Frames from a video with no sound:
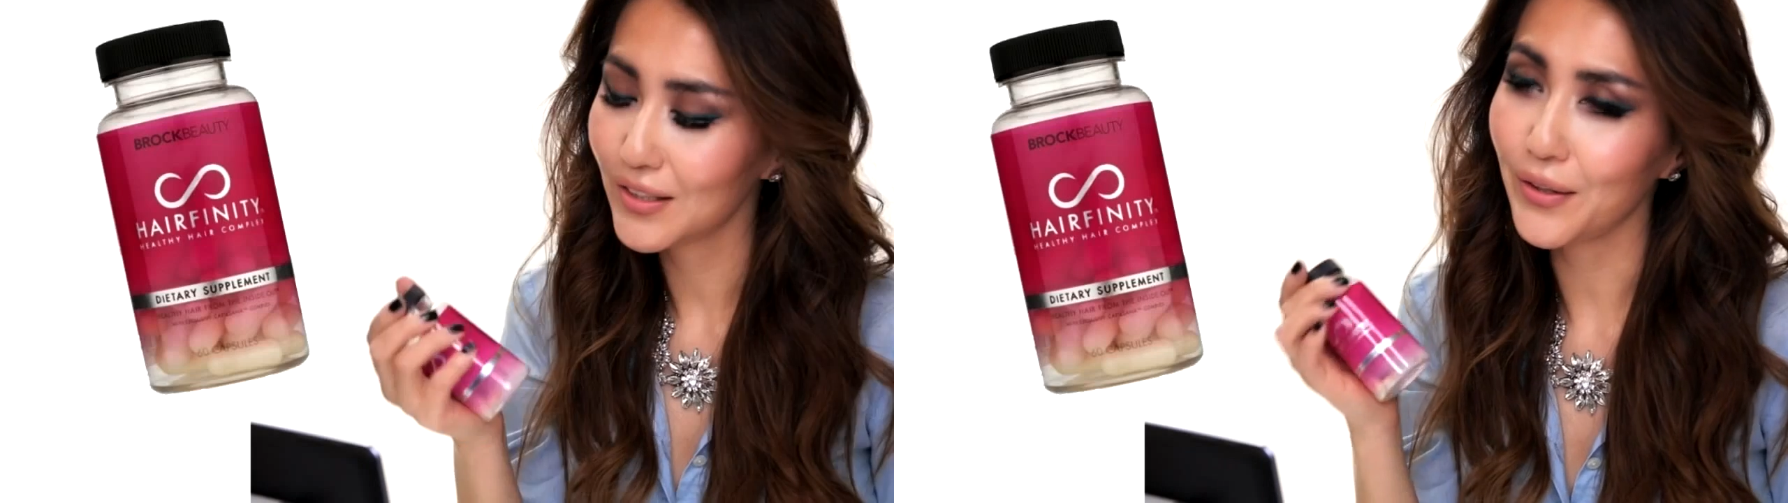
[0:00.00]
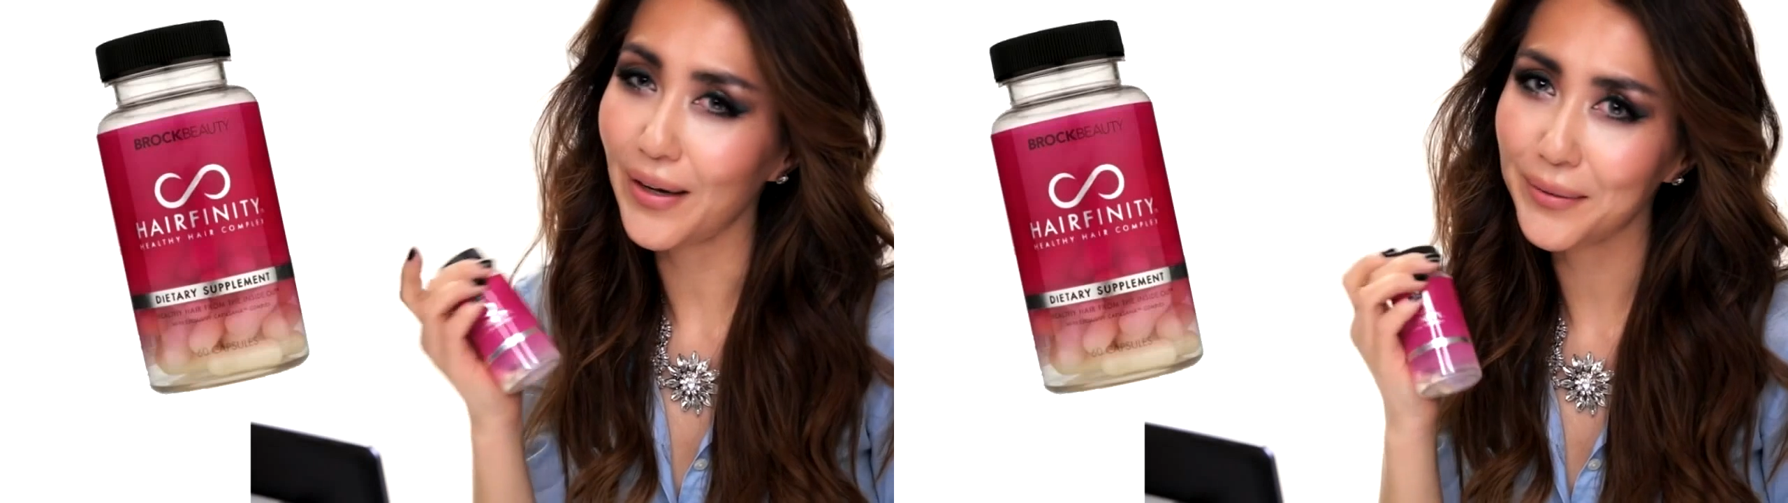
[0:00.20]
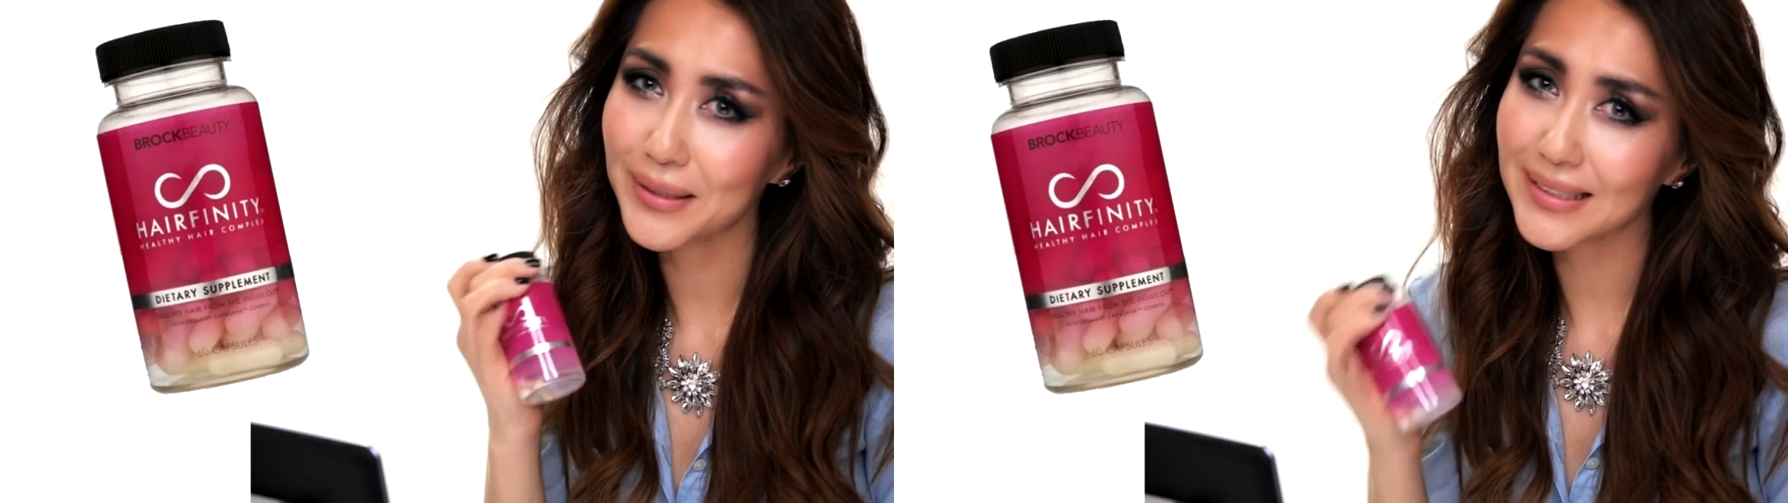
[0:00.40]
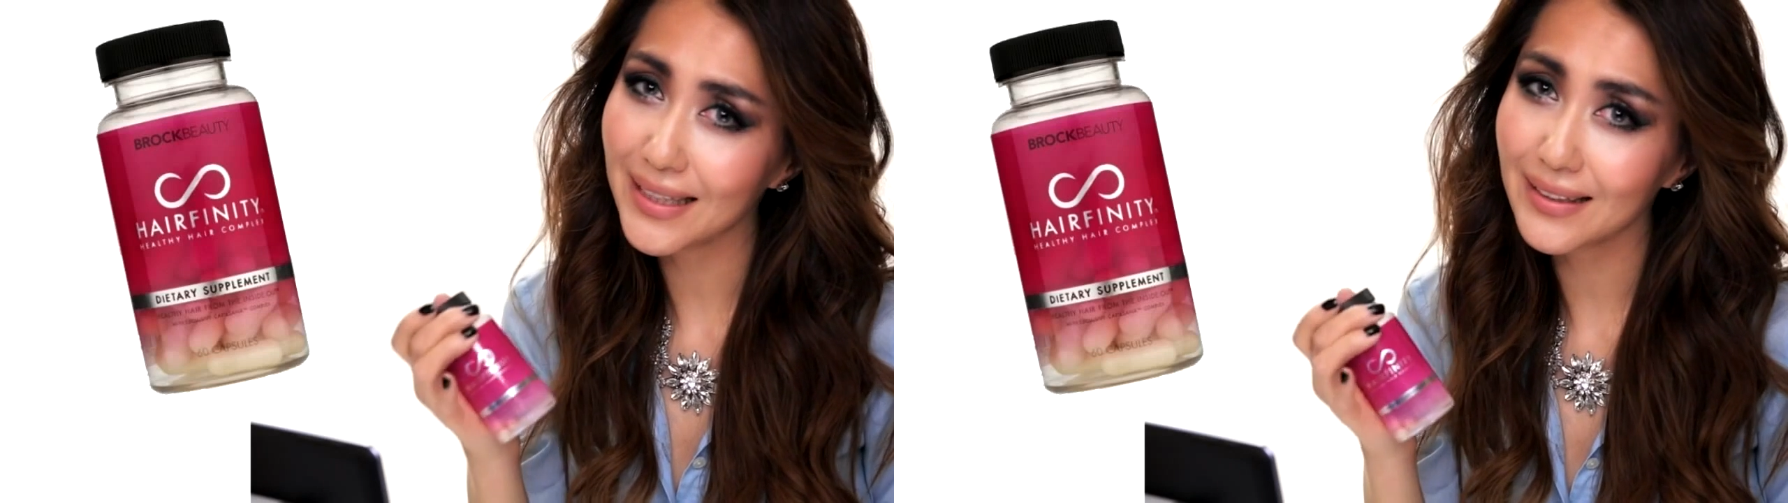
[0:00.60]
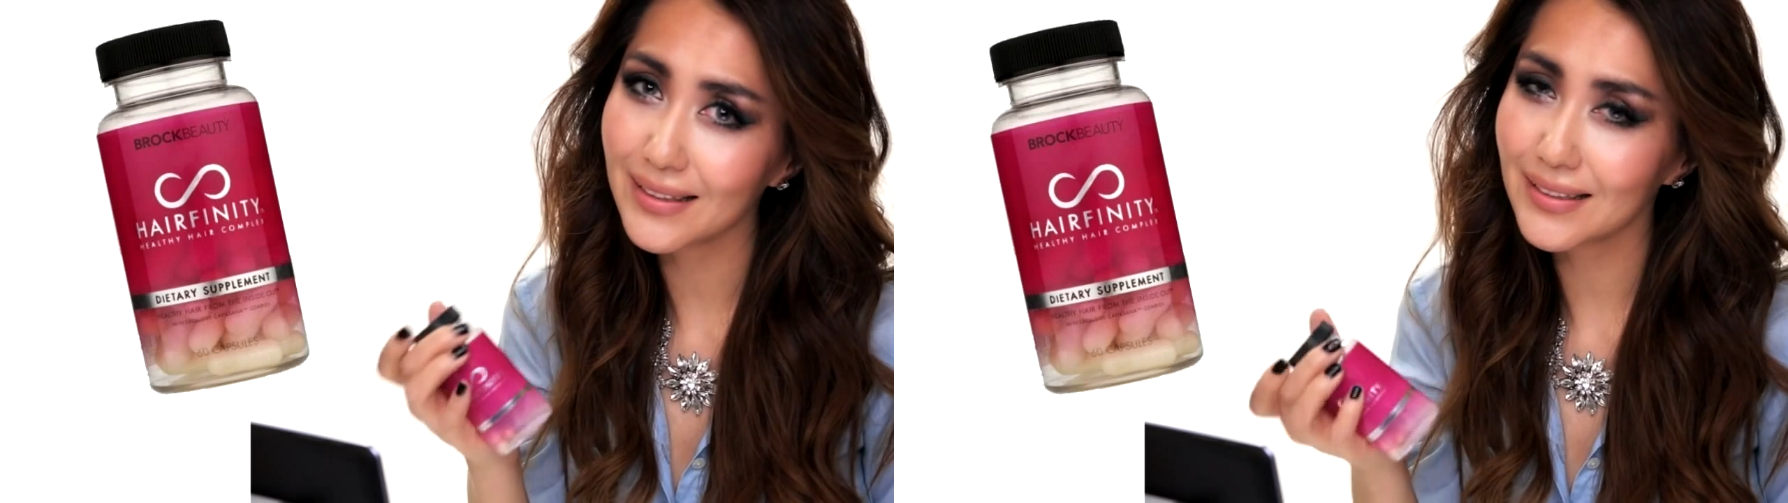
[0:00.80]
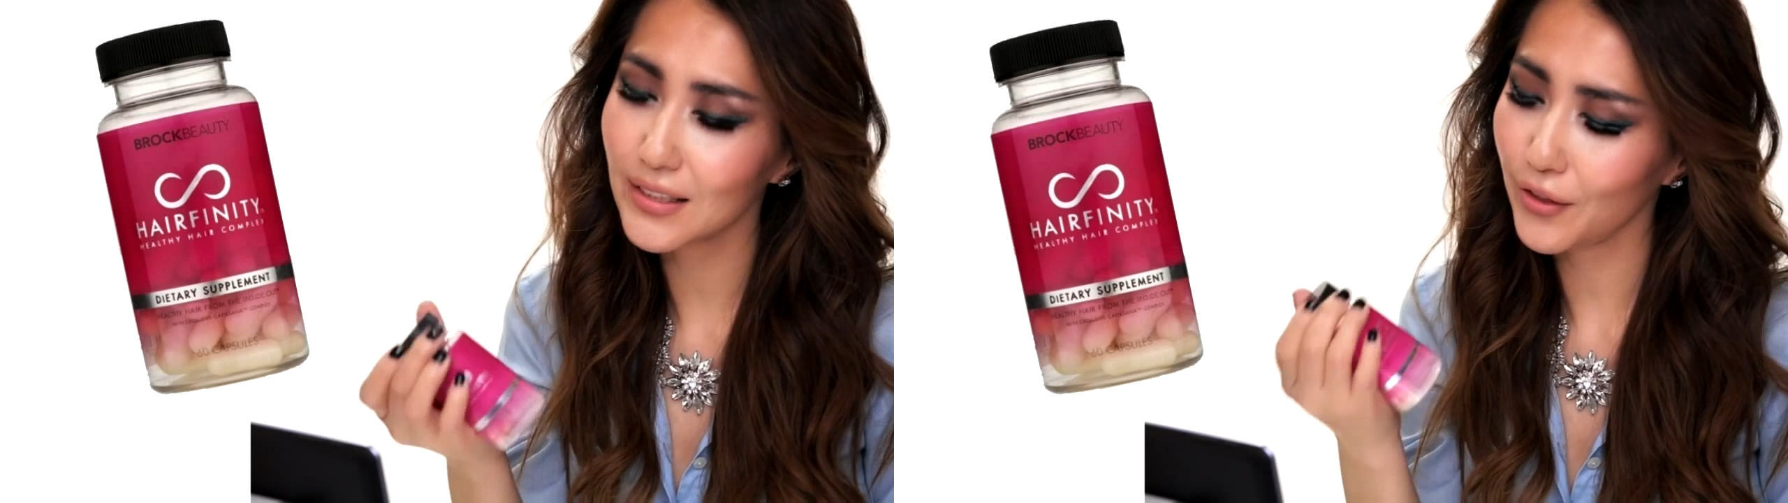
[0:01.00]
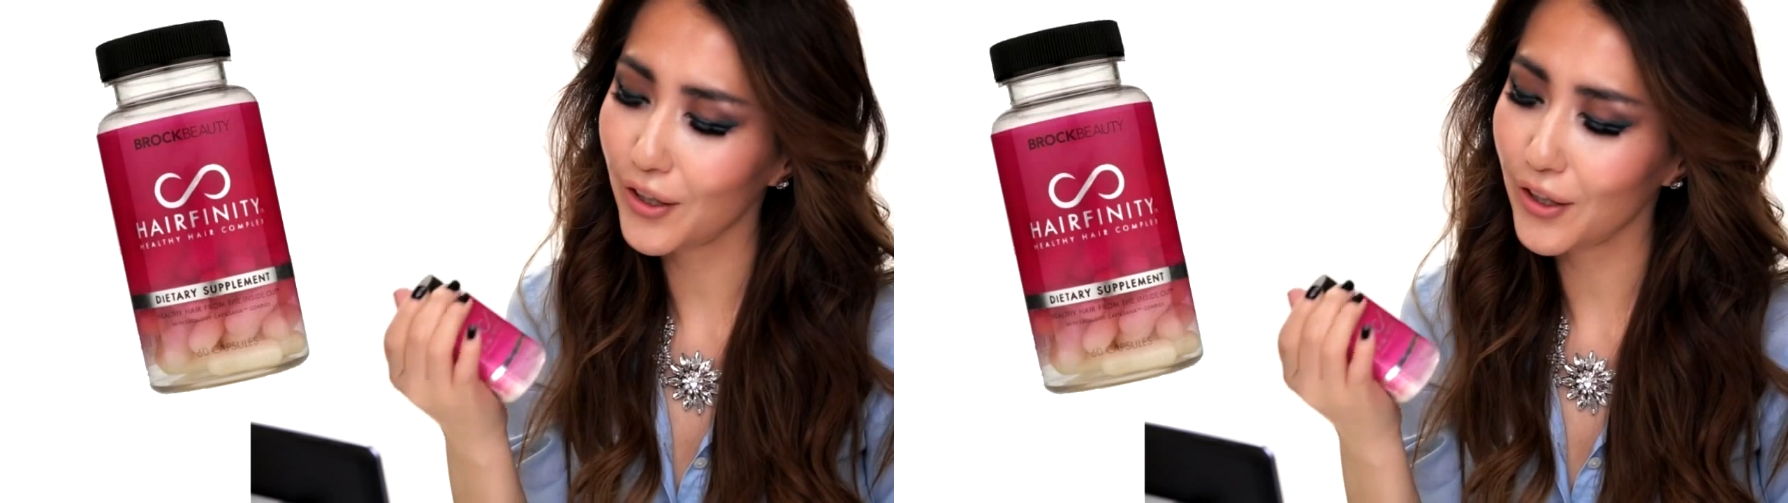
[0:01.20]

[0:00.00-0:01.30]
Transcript: So I was sent this